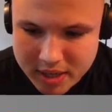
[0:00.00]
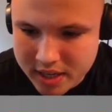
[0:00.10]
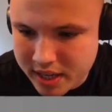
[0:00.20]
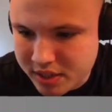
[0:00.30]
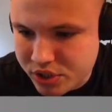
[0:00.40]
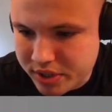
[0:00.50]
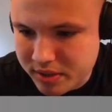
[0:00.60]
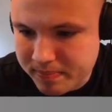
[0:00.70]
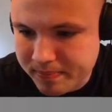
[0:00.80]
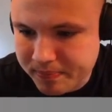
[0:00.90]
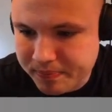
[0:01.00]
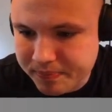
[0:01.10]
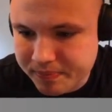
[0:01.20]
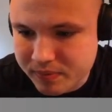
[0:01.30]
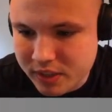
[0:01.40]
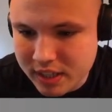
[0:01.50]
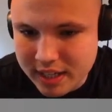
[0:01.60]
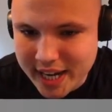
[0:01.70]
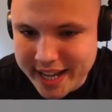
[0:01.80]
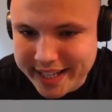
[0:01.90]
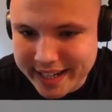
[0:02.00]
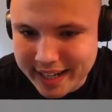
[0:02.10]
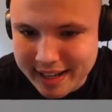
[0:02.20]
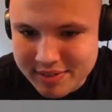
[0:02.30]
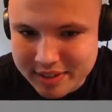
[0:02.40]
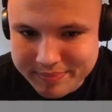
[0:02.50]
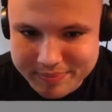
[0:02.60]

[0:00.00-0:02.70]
nature. Like it, love it.